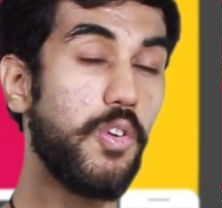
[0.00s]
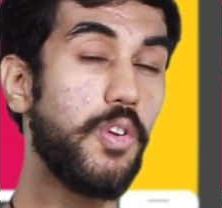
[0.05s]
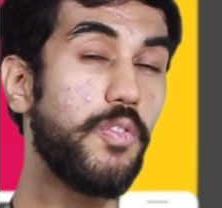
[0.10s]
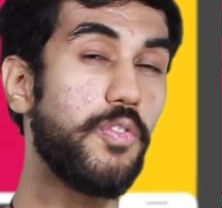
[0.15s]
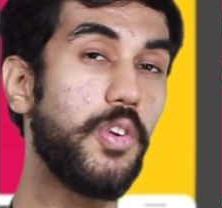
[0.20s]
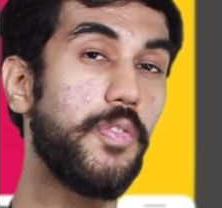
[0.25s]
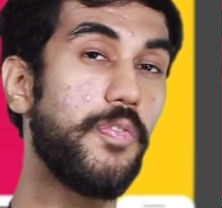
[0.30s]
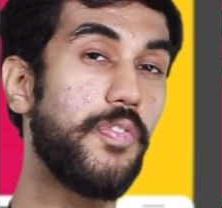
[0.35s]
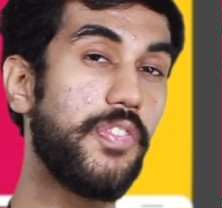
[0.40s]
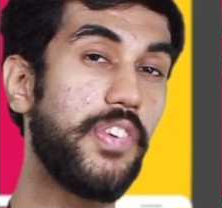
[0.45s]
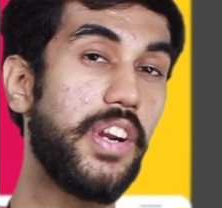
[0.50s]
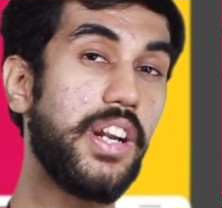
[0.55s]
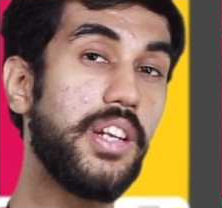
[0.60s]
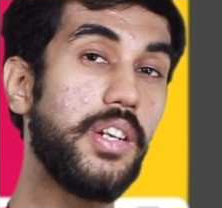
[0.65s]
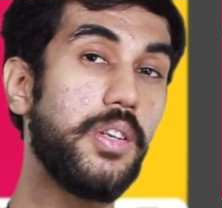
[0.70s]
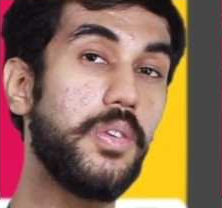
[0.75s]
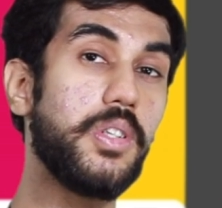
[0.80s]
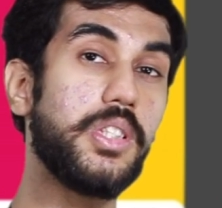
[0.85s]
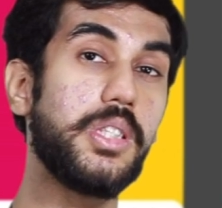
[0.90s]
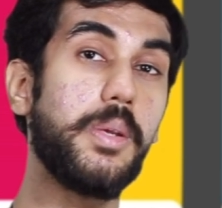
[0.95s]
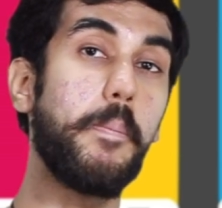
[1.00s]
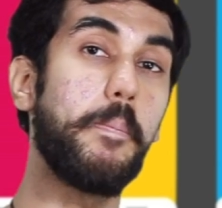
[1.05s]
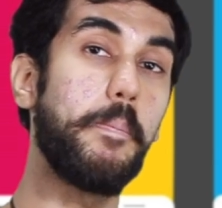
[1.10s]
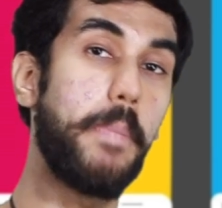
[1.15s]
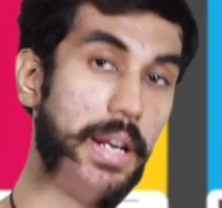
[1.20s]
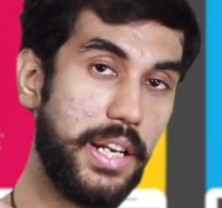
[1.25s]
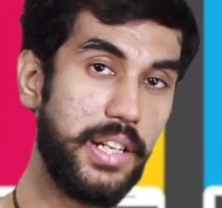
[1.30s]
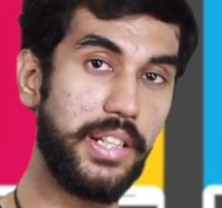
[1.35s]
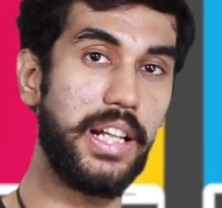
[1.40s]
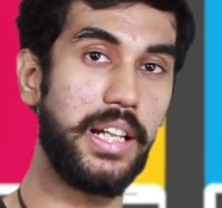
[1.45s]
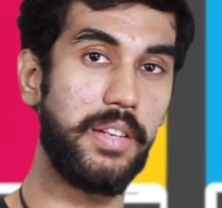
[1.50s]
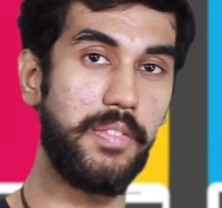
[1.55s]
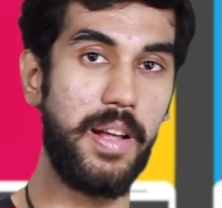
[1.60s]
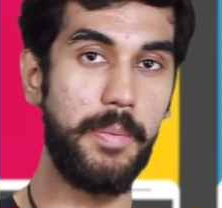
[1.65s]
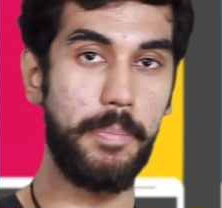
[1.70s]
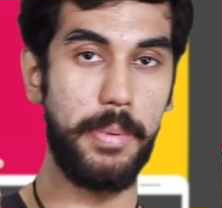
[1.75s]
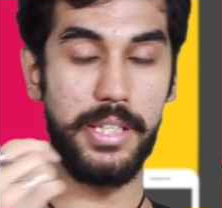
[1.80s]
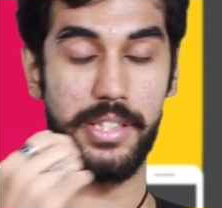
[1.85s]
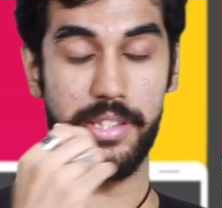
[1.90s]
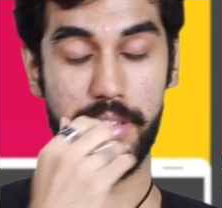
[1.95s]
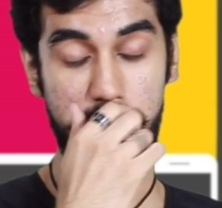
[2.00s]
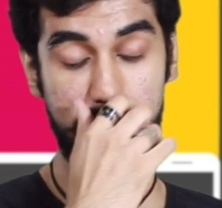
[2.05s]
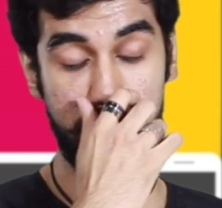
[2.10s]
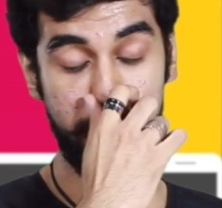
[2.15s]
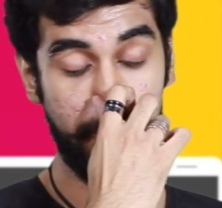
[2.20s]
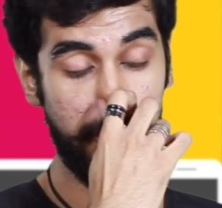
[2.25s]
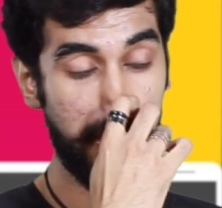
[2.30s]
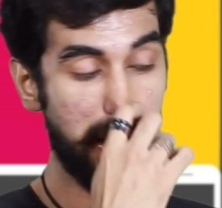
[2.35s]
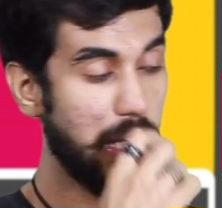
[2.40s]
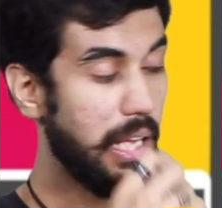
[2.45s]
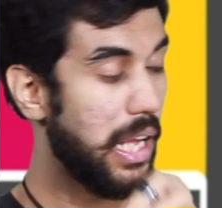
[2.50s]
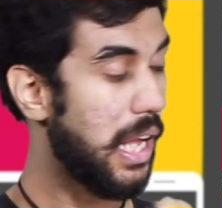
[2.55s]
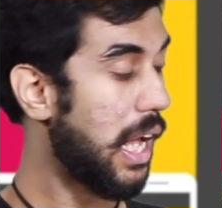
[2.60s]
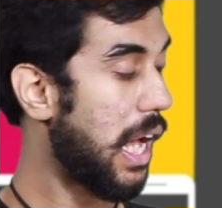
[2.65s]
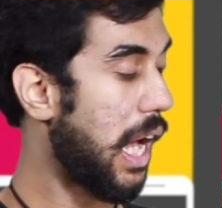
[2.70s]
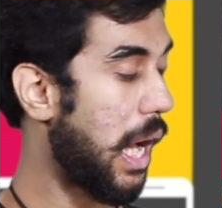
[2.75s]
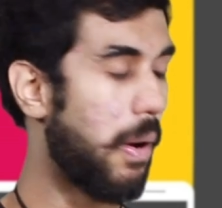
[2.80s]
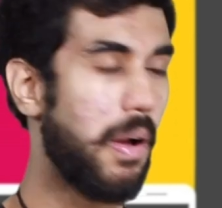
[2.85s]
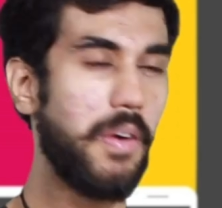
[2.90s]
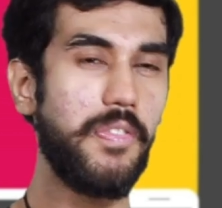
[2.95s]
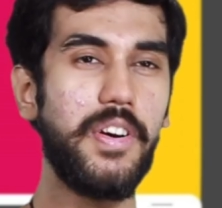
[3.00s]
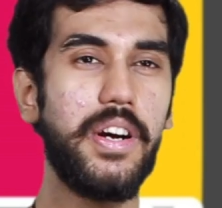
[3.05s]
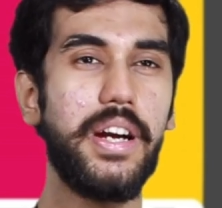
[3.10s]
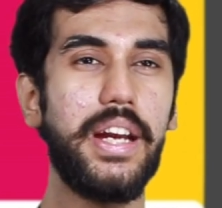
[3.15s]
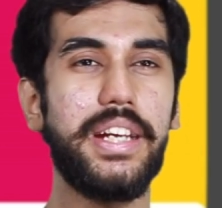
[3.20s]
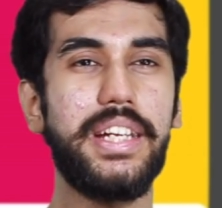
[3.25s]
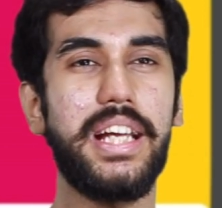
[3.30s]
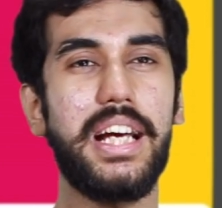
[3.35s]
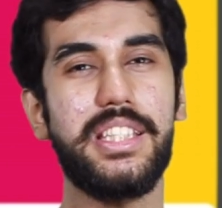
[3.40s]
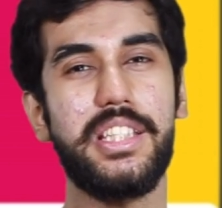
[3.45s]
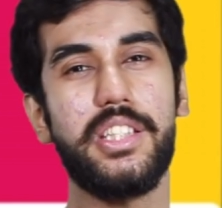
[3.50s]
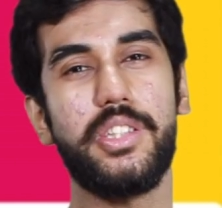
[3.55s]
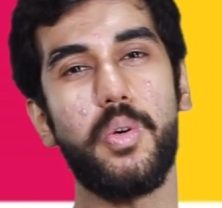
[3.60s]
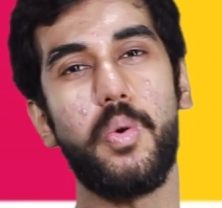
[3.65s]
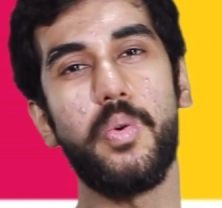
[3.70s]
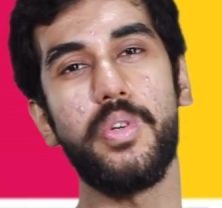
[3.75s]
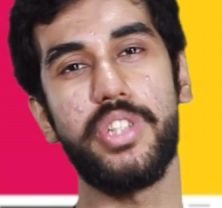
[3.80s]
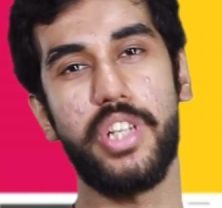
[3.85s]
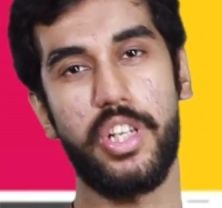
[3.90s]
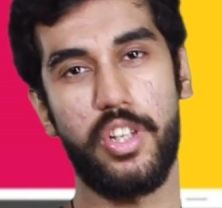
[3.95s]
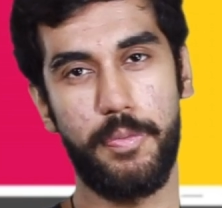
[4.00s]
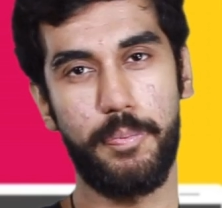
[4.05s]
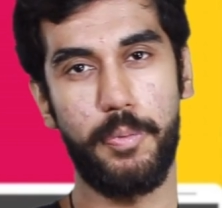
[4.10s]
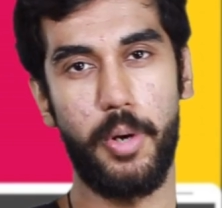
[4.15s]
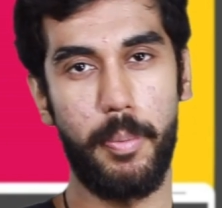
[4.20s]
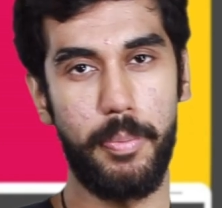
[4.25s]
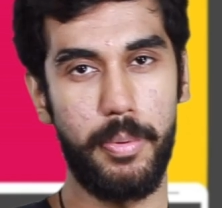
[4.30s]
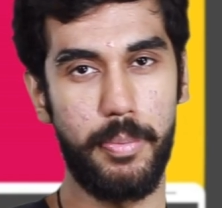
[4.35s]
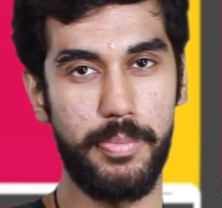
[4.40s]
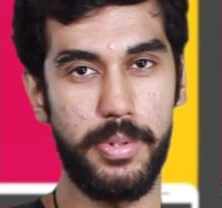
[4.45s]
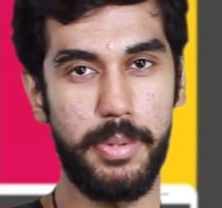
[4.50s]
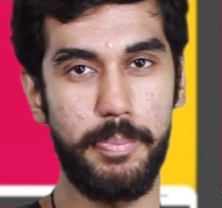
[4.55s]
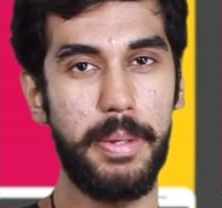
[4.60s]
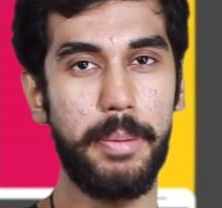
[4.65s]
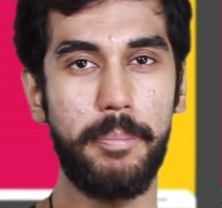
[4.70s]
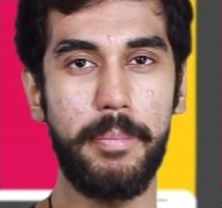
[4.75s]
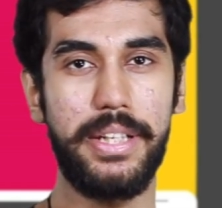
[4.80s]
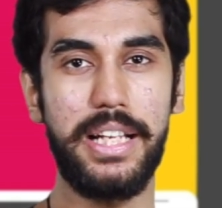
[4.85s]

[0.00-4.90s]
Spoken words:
phone from front looks better than OnePlus 3. However, it has its own share of problems. Being